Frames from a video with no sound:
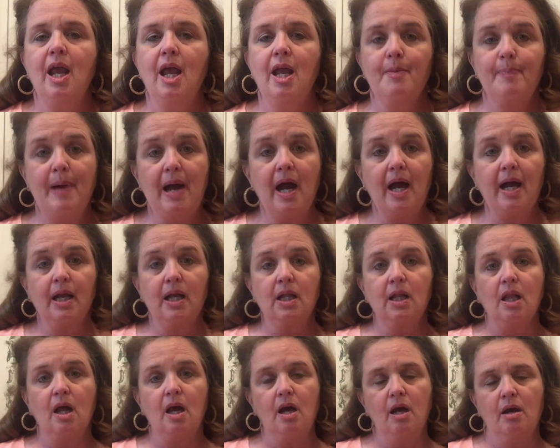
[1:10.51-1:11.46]
a
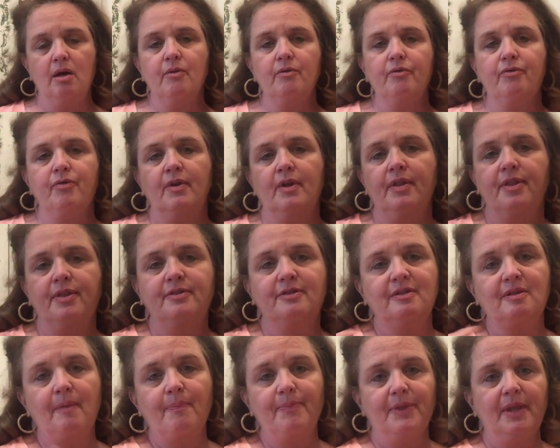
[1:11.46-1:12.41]
pile of
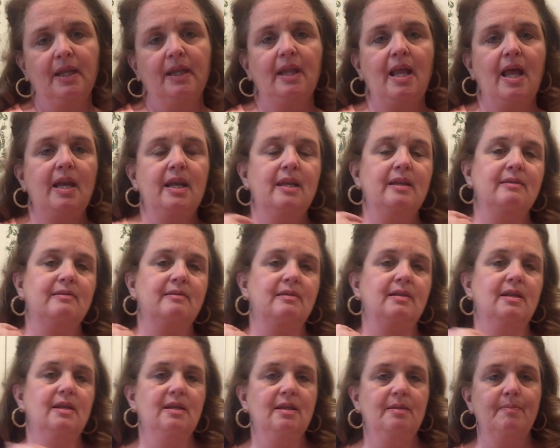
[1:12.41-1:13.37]
something that is
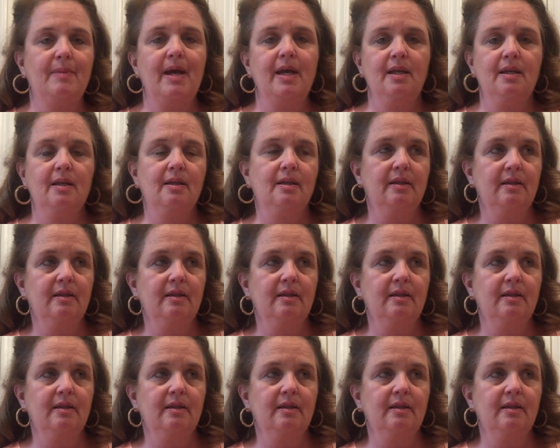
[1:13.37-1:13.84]
in my